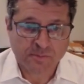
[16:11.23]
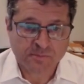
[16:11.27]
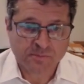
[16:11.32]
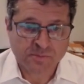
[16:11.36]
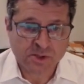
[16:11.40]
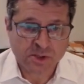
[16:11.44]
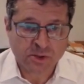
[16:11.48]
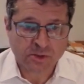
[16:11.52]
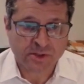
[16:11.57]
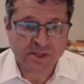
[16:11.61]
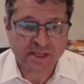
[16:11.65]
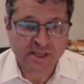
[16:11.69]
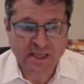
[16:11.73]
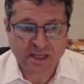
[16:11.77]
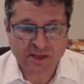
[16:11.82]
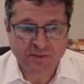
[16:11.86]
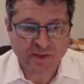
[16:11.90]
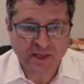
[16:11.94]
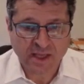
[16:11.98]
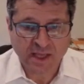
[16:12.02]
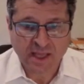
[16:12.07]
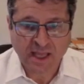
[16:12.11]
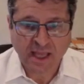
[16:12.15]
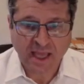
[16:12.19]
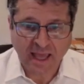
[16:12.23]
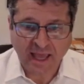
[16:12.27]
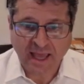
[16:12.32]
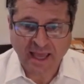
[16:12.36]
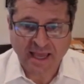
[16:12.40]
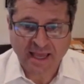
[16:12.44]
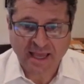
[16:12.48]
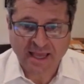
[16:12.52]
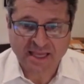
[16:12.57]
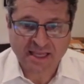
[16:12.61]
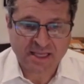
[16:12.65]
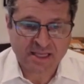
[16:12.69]
You're giving
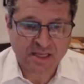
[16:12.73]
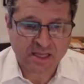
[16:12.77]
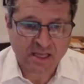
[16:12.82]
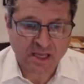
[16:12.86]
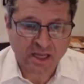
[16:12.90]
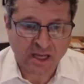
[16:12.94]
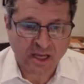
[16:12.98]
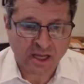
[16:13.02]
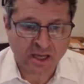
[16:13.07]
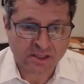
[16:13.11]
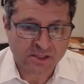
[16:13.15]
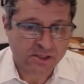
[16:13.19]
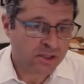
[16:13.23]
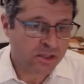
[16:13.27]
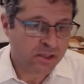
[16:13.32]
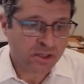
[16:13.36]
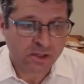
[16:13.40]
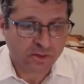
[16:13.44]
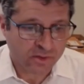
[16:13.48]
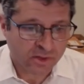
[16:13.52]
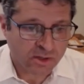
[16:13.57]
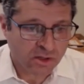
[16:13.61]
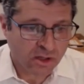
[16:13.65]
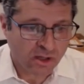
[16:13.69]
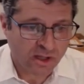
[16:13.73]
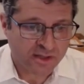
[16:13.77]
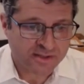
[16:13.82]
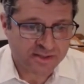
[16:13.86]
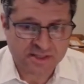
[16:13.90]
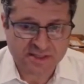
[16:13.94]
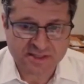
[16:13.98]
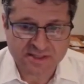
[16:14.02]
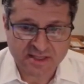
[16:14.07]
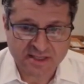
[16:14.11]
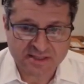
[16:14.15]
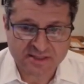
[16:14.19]
the clause
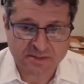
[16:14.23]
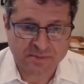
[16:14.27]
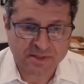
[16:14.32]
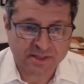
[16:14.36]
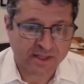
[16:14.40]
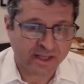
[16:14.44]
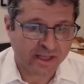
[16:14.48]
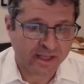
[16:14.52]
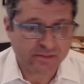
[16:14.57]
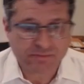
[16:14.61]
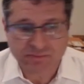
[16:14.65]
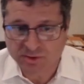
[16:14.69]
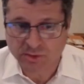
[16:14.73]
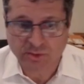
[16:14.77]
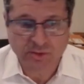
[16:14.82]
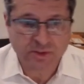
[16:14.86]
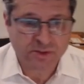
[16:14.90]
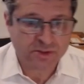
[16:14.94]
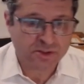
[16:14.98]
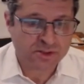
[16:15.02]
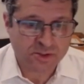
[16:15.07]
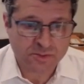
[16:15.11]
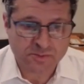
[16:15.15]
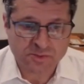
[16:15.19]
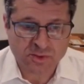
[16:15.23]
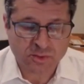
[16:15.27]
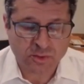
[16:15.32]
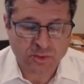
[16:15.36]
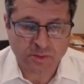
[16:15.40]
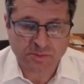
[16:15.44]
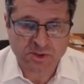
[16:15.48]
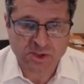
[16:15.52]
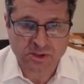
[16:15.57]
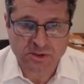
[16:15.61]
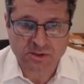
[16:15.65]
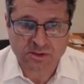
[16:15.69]
can say something like, during the
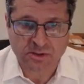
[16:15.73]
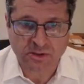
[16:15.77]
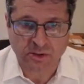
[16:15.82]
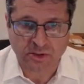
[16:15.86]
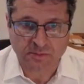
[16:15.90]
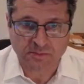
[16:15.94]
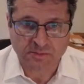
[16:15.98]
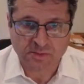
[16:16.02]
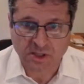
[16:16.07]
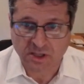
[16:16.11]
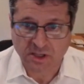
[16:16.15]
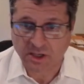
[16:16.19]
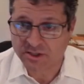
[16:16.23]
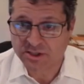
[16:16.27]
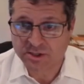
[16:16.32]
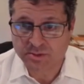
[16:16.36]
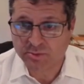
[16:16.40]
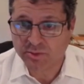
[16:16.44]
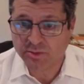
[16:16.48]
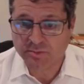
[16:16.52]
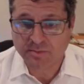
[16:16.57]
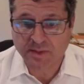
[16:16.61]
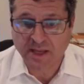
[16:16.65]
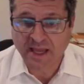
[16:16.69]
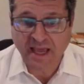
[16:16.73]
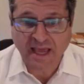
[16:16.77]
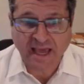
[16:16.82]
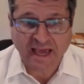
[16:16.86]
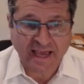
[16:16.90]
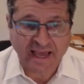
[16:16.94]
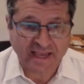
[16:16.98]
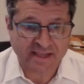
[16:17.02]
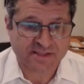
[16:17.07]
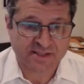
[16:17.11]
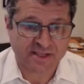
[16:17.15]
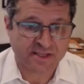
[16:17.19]
subscription term, customer may
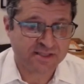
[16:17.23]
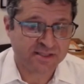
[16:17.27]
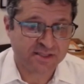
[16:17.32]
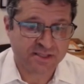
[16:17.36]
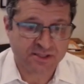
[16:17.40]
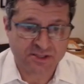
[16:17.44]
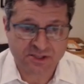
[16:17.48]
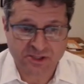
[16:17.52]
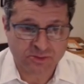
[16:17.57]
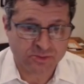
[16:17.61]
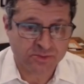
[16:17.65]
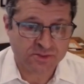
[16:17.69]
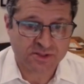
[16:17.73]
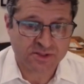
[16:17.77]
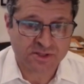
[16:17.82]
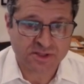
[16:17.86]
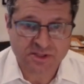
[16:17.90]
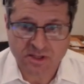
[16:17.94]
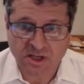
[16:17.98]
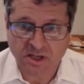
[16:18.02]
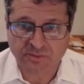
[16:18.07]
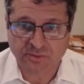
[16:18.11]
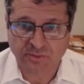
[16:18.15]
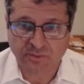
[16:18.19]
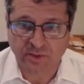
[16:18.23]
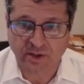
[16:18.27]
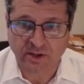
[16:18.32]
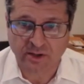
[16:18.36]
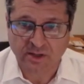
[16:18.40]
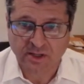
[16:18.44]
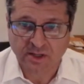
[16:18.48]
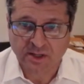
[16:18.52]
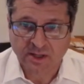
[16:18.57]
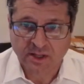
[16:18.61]
access and use the software.